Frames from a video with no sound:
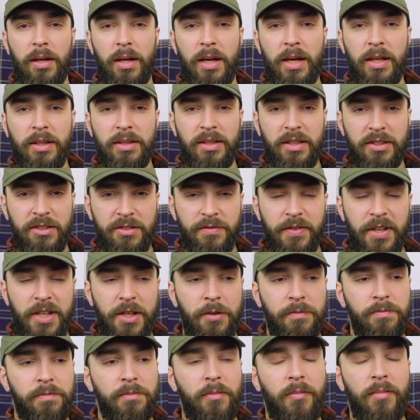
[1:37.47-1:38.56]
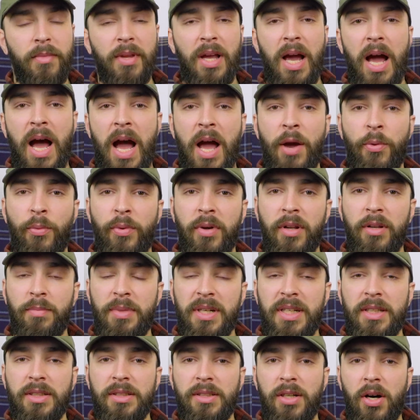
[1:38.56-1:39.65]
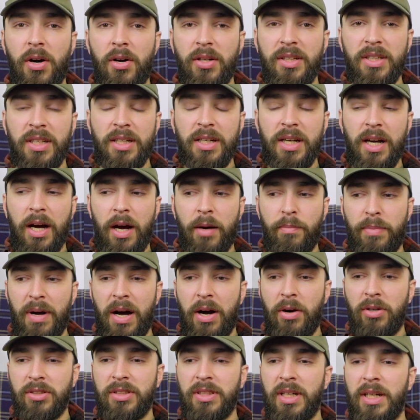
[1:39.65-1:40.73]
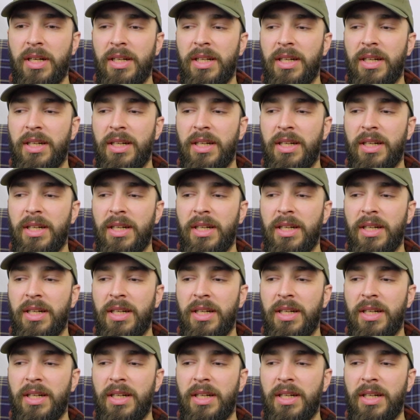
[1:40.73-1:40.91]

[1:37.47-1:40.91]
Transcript: In this video, I will be talking about